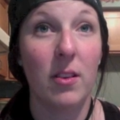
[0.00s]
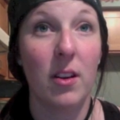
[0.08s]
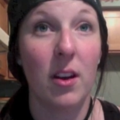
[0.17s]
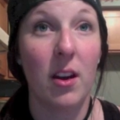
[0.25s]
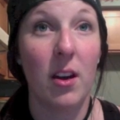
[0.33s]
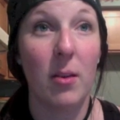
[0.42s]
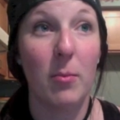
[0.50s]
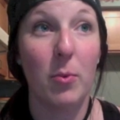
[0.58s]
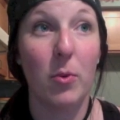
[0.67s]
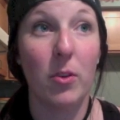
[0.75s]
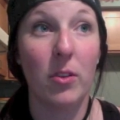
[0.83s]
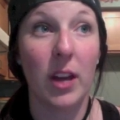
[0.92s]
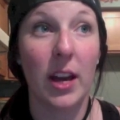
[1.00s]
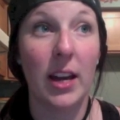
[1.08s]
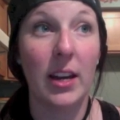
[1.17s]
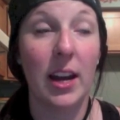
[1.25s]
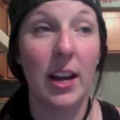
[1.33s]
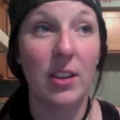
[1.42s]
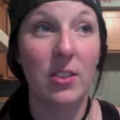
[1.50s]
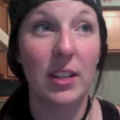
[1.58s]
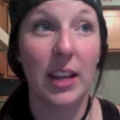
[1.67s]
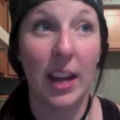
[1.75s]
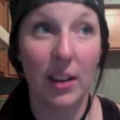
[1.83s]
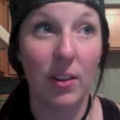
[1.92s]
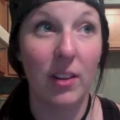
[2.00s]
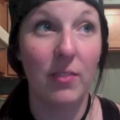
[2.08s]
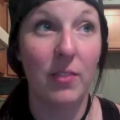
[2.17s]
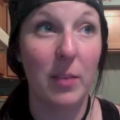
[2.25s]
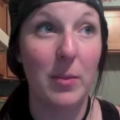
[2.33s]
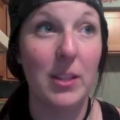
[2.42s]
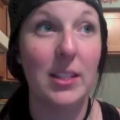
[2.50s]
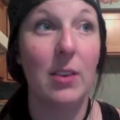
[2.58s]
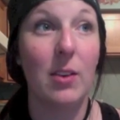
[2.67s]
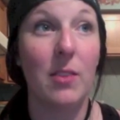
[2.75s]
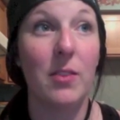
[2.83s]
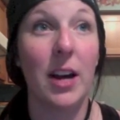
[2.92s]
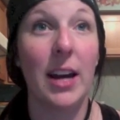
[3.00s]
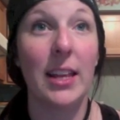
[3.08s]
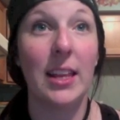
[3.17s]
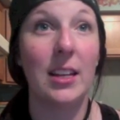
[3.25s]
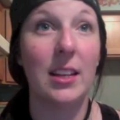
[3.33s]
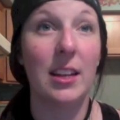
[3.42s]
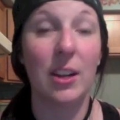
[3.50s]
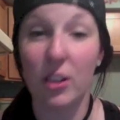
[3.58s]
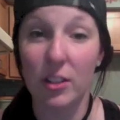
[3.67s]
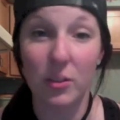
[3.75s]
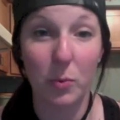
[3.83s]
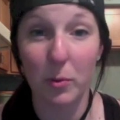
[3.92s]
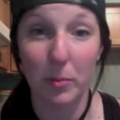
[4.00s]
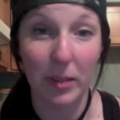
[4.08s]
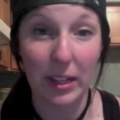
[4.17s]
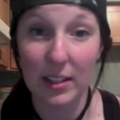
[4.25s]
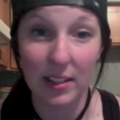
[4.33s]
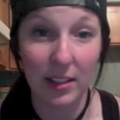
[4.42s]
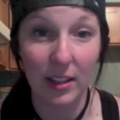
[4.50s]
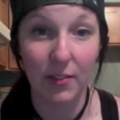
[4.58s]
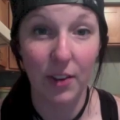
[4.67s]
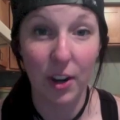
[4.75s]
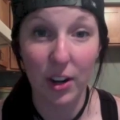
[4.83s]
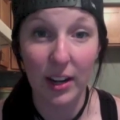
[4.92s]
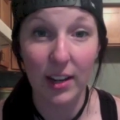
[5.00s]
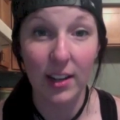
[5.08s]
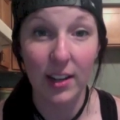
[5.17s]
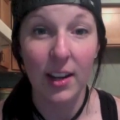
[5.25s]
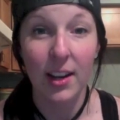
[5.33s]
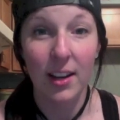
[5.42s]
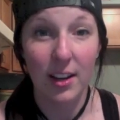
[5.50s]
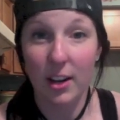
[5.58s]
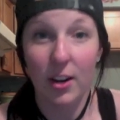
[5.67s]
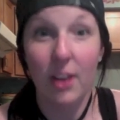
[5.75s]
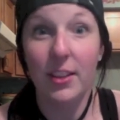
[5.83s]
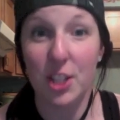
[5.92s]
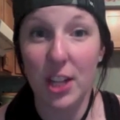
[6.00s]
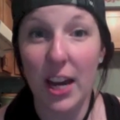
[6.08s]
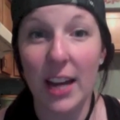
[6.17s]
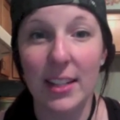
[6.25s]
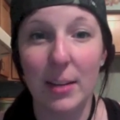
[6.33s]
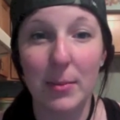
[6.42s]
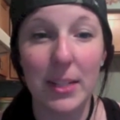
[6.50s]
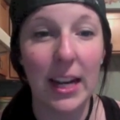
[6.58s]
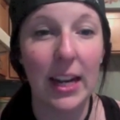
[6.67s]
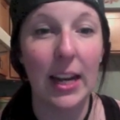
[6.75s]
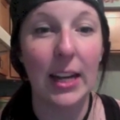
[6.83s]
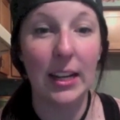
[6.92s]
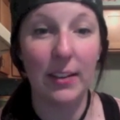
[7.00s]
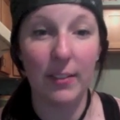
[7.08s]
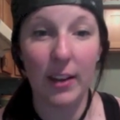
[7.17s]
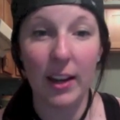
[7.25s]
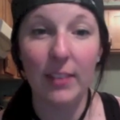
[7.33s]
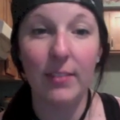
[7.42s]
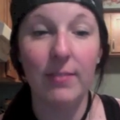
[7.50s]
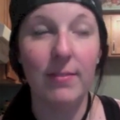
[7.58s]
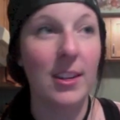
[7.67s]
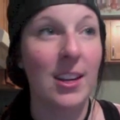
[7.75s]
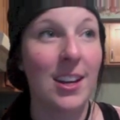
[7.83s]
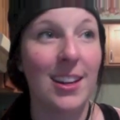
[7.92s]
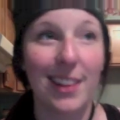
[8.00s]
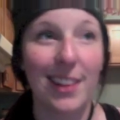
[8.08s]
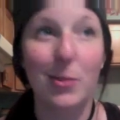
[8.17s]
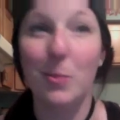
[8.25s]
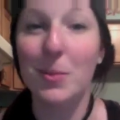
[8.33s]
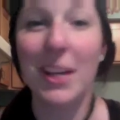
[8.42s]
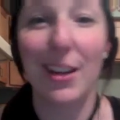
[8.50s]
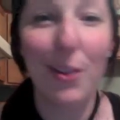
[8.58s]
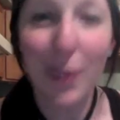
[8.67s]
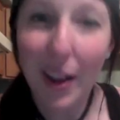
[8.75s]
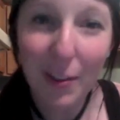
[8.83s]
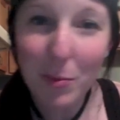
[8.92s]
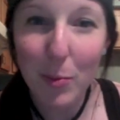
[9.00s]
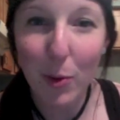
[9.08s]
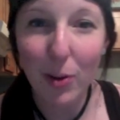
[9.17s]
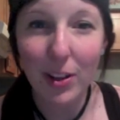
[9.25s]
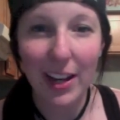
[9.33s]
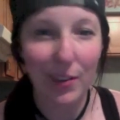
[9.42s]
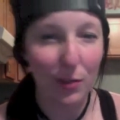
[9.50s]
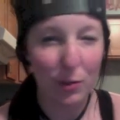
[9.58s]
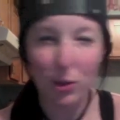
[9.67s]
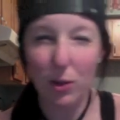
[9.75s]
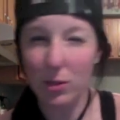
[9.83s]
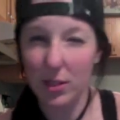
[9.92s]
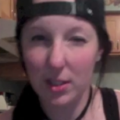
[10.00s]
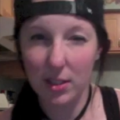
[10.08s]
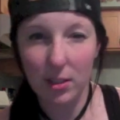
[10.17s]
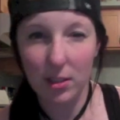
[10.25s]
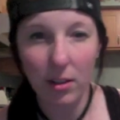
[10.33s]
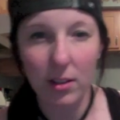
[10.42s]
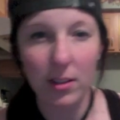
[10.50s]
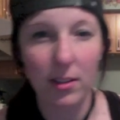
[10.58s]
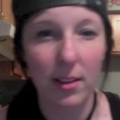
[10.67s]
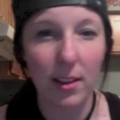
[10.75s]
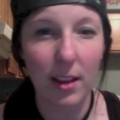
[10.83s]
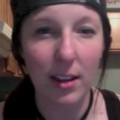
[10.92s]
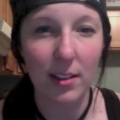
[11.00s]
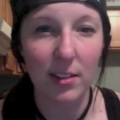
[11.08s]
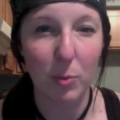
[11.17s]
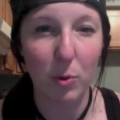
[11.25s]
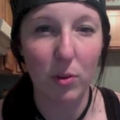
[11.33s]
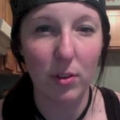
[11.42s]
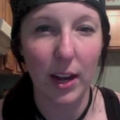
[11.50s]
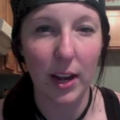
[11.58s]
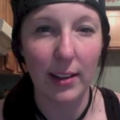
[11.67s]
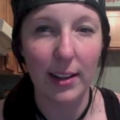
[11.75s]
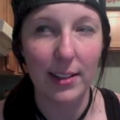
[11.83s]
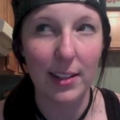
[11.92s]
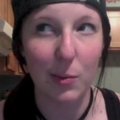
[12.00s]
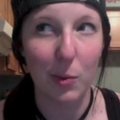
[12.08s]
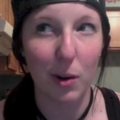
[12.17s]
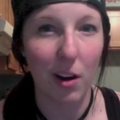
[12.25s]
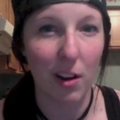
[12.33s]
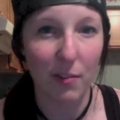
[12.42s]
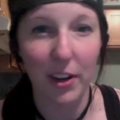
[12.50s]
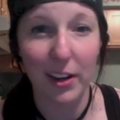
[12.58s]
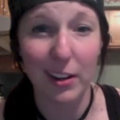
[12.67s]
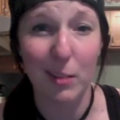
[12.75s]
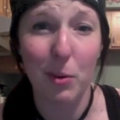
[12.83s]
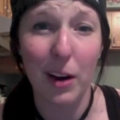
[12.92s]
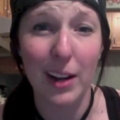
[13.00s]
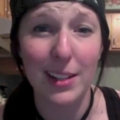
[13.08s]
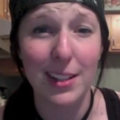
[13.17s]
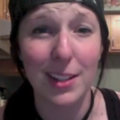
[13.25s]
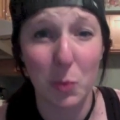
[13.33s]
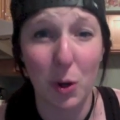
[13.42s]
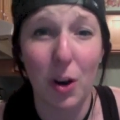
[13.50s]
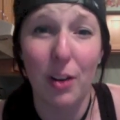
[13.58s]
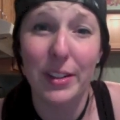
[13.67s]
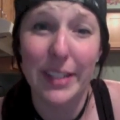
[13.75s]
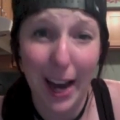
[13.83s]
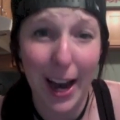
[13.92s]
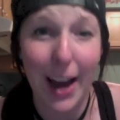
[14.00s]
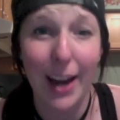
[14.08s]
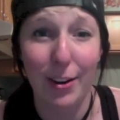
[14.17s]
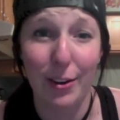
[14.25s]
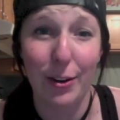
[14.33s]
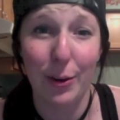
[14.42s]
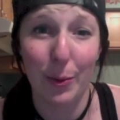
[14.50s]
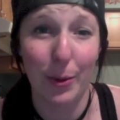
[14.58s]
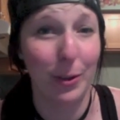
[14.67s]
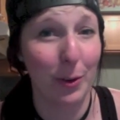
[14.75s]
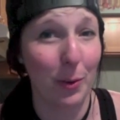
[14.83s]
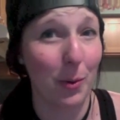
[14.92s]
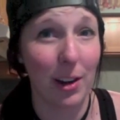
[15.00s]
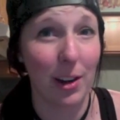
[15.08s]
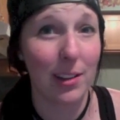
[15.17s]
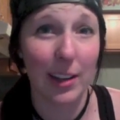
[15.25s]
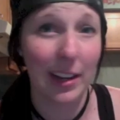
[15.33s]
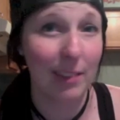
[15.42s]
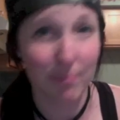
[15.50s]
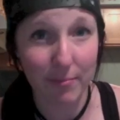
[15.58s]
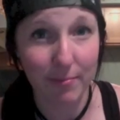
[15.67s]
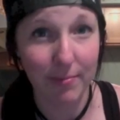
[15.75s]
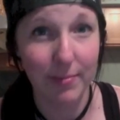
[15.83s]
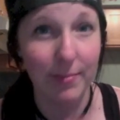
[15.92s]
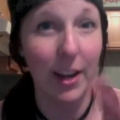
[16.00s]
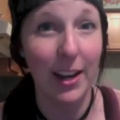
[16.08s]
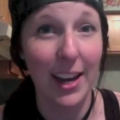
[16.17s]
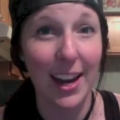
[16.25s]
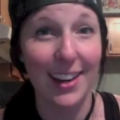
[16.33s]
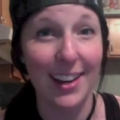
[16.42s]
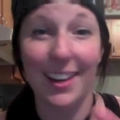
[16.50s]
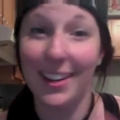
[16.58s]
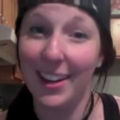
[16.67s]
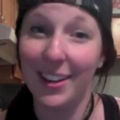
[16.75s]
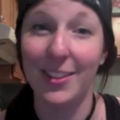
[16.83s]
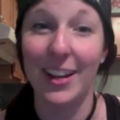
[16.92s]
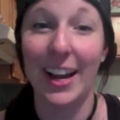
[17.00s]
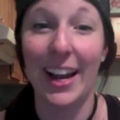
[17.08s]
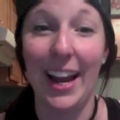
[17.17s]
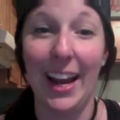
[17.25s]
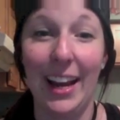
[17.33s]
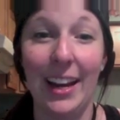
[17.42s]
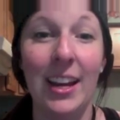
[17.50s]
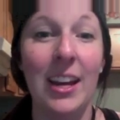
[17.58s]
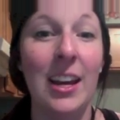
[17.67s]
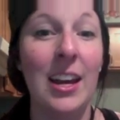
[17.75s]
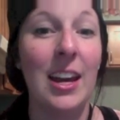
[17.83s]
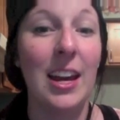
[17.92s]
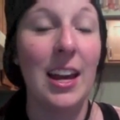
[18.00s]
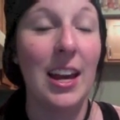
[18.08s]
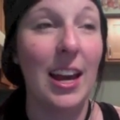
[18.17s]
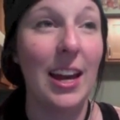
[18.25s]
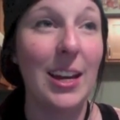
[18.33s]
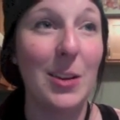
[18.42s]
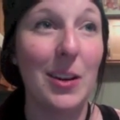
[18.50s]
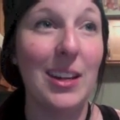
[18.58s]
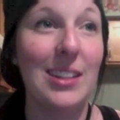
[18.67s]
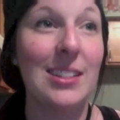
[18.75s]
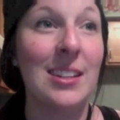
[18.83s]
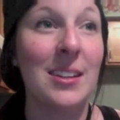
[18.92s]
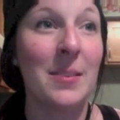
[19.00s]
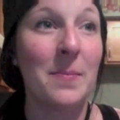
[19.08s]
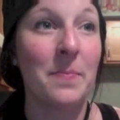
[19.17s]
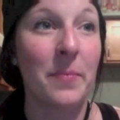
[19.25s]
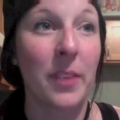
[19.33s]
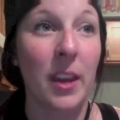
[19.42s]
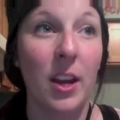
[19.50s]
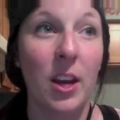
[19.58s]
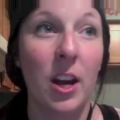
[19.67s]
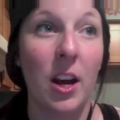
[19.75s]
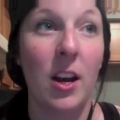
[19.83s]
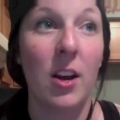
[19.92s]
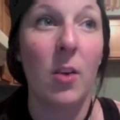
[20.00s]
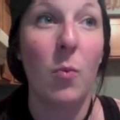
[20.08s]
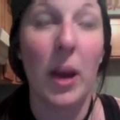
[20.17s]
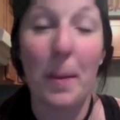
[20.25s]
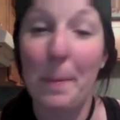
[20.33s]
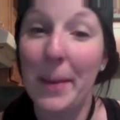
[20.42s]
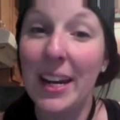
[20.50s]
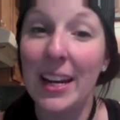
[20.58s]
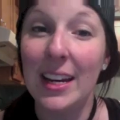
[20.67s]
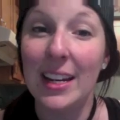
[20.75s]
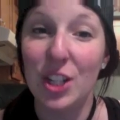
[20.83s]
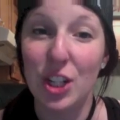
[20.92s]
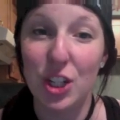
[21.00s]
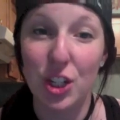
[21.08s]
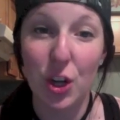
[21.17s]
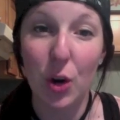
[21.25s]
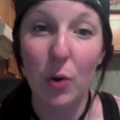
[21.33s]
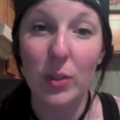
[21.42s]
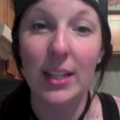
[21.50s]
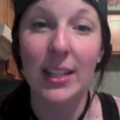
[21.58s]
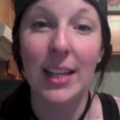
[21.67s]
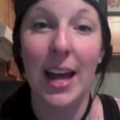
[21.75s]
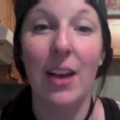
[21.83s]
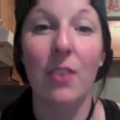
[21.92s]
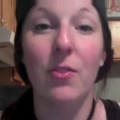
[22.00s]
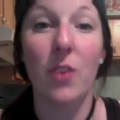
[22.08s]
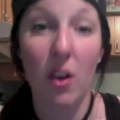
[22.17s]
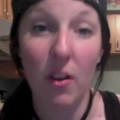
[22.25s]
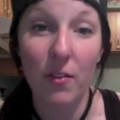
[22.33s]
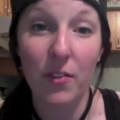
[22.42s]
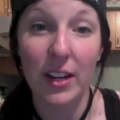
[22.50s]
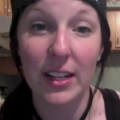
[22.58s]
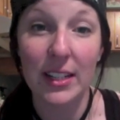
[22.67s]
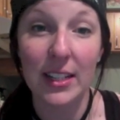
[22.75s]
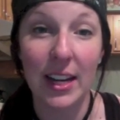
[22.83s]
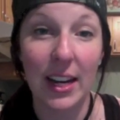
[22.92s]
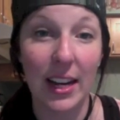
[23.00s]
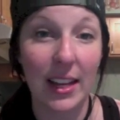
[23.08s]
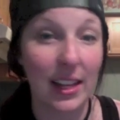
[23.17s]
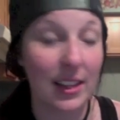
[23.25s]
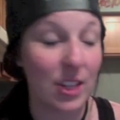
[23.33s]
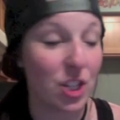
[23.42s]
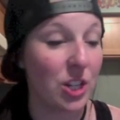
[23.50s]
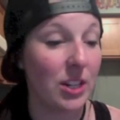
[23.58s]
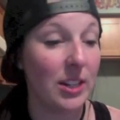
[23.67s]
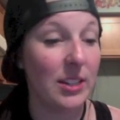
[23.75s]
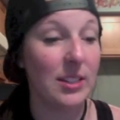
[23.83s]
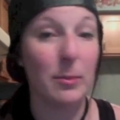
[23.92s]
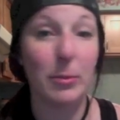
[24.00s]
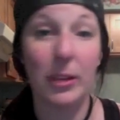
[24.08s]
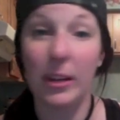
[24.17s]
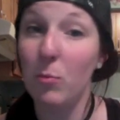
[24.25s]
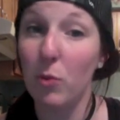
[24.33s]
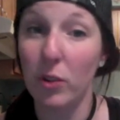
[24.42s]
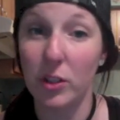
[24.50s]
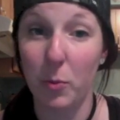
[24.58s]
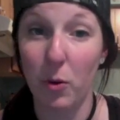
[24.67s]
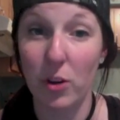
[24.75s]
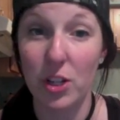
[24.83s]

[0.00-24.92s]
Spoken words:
Borderline actually can run in families. However, I think that hers will be easily averted. Not that she has it. I'm saying any. That's what I'm saying. You don't have to be borderline if you show certain things of borderline. That's like we're all fucking depressed because we're all tired and don't want to go to work. Like, again, another thing I hate. Anyways, what I mean is she shows a lack of confidence, and I think that she needs to be in more sports.